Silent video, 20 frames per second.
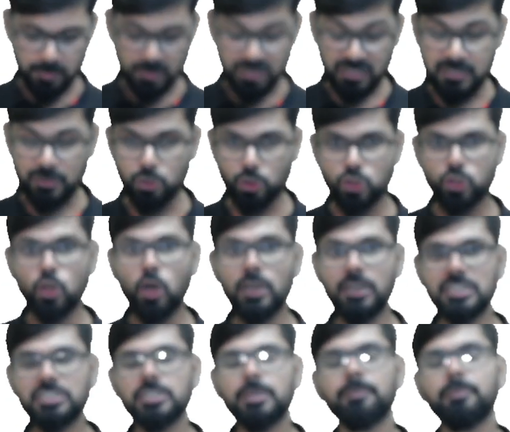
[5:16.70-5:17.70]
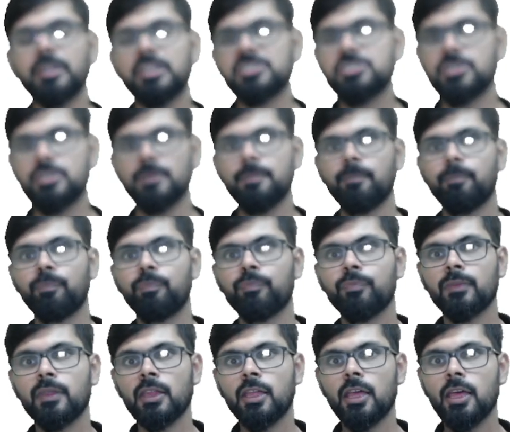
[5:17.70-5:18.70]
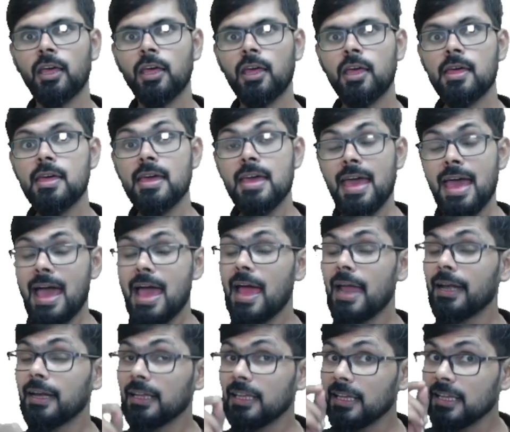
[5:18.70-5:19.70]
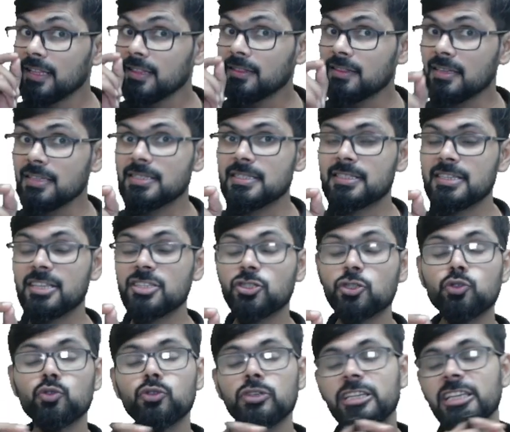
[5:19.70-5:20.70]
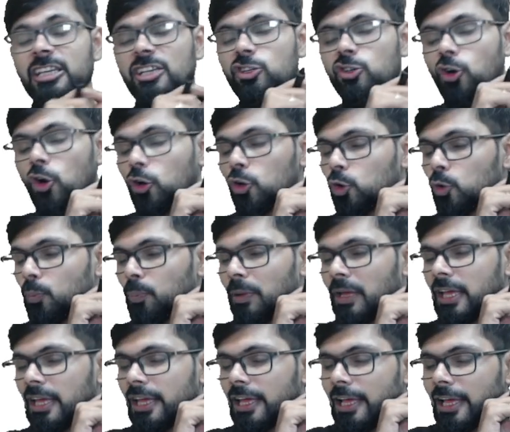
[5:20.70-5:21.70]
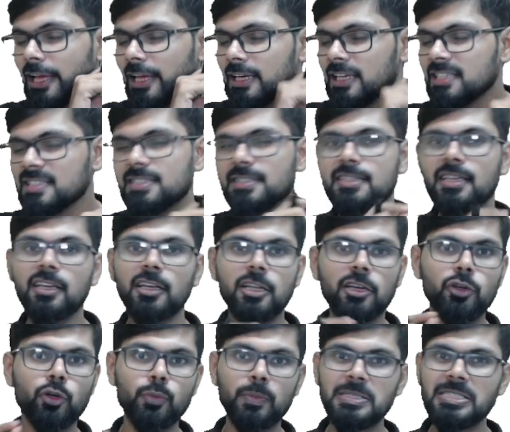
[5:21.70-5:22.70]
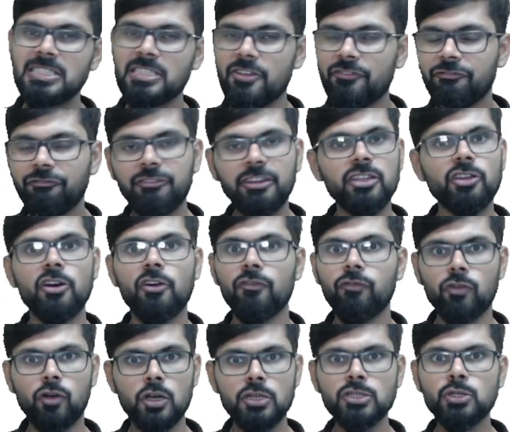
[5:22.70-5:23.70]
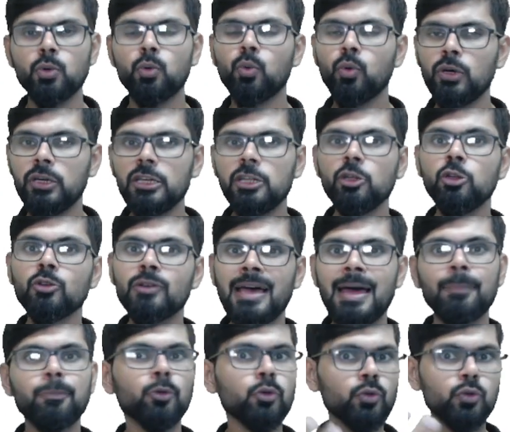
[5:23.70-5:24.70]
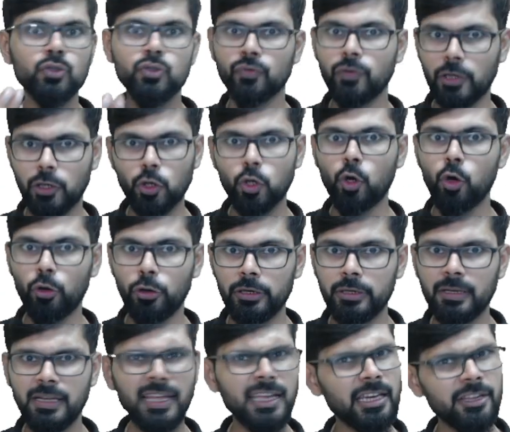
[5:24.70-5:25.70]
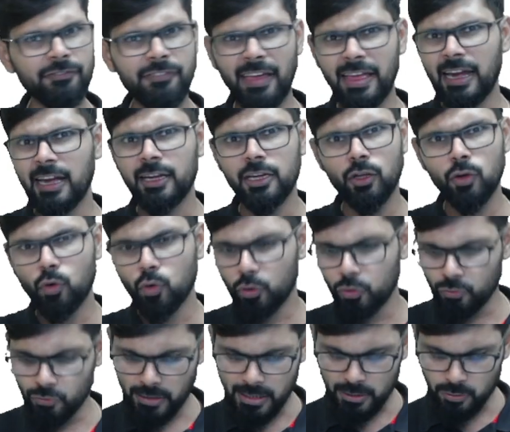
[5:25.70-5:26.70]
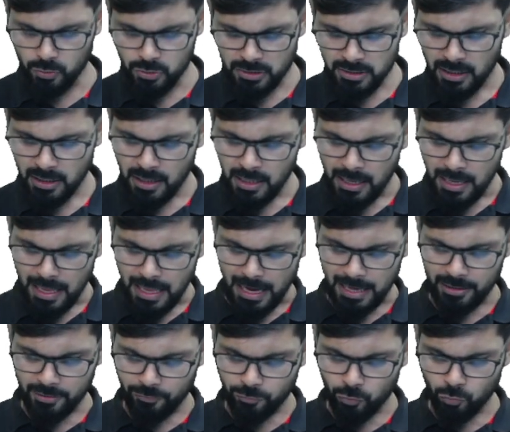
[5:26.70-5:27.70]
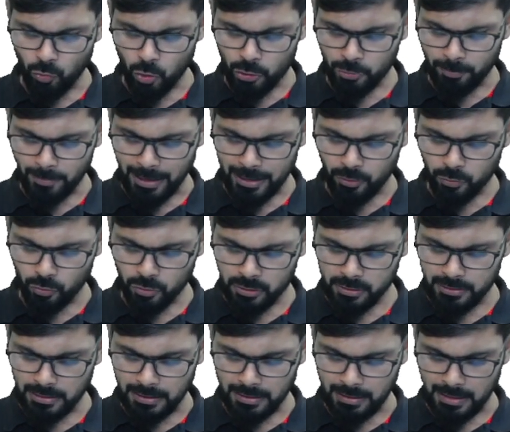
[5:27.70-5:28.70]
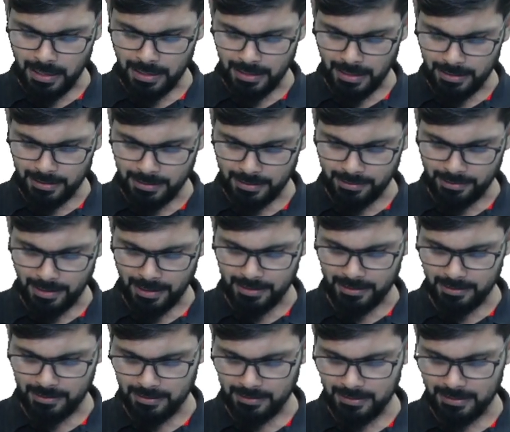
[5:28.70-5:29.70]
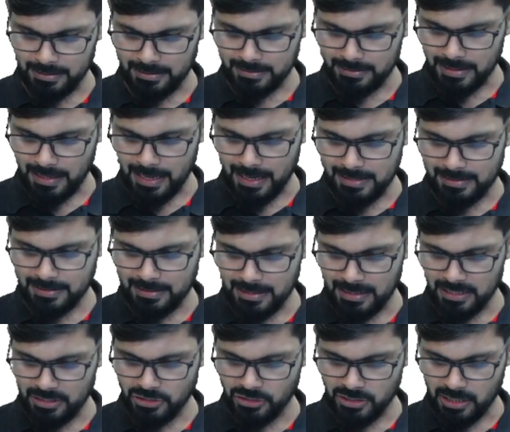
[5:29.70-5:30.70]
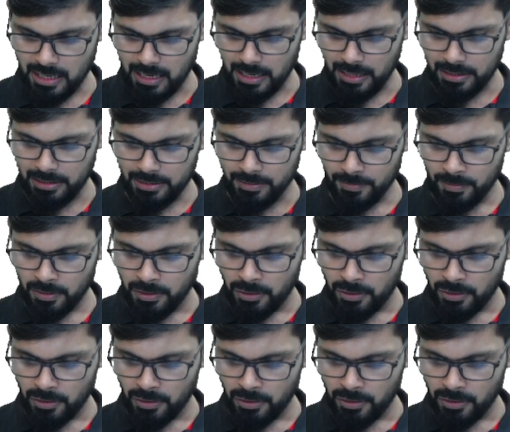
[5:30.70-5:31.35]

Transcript: scholarship test. And in this test, you need not to pay any single rupee. It's a free of cost. Only you have to use one code, any faculty code you can use. And if you want my code, then I can write here, that is SHIVAM101.